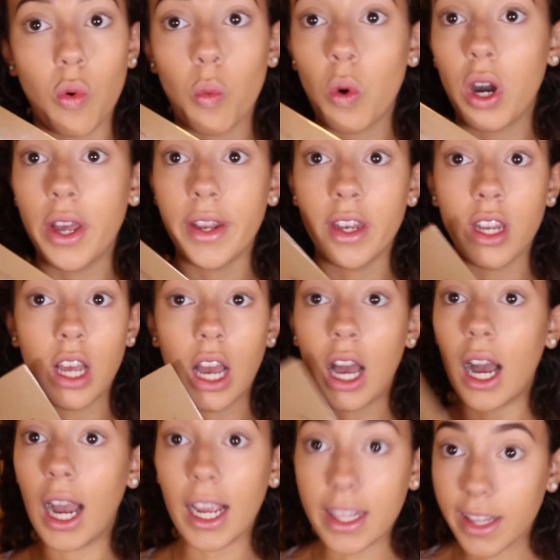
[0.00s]
one
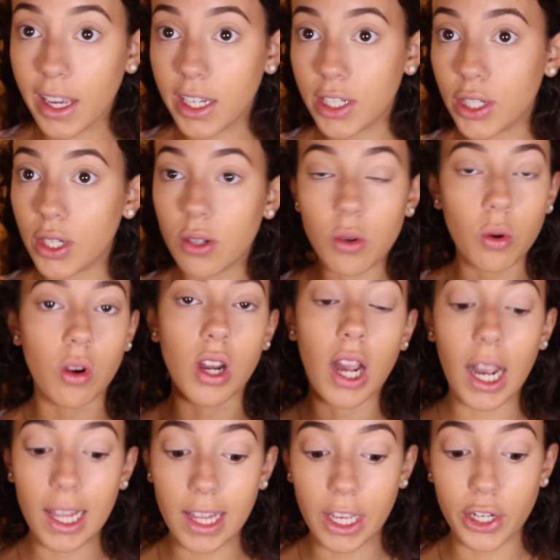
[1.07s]
highlighter or
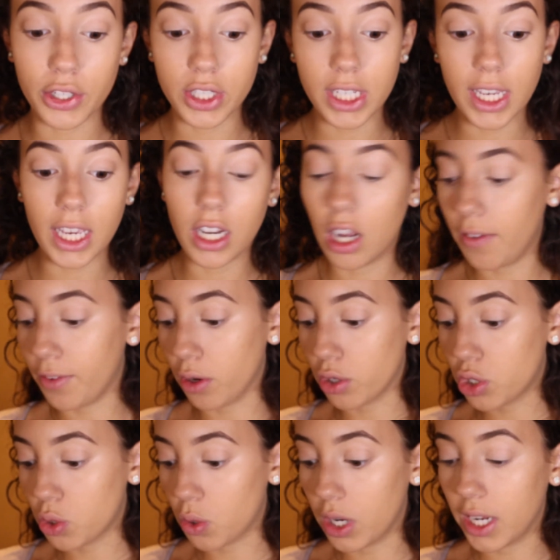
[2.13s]
highlighter kit of your
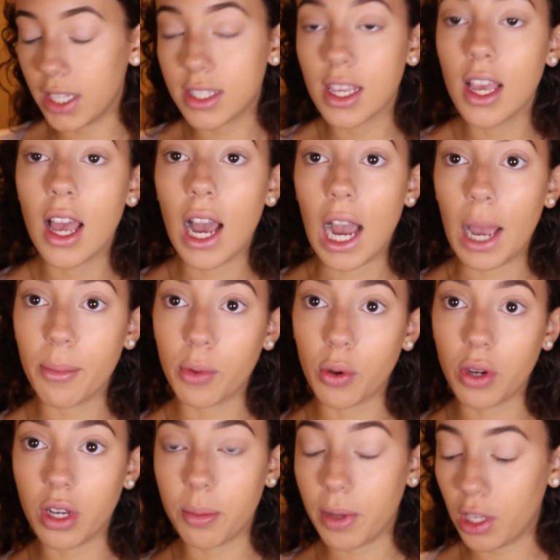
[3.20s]
choice. I'm
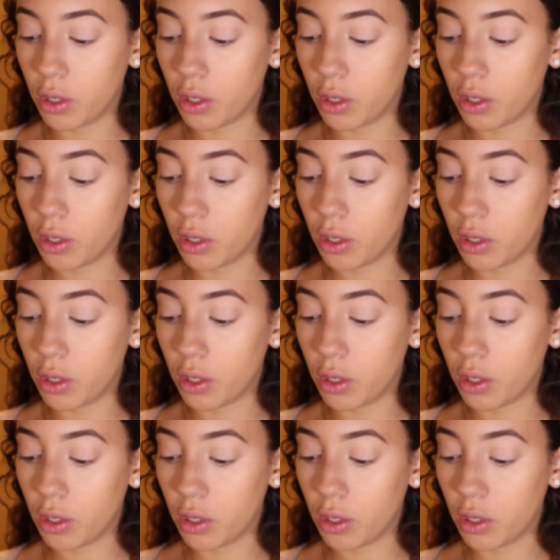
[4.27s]
going to be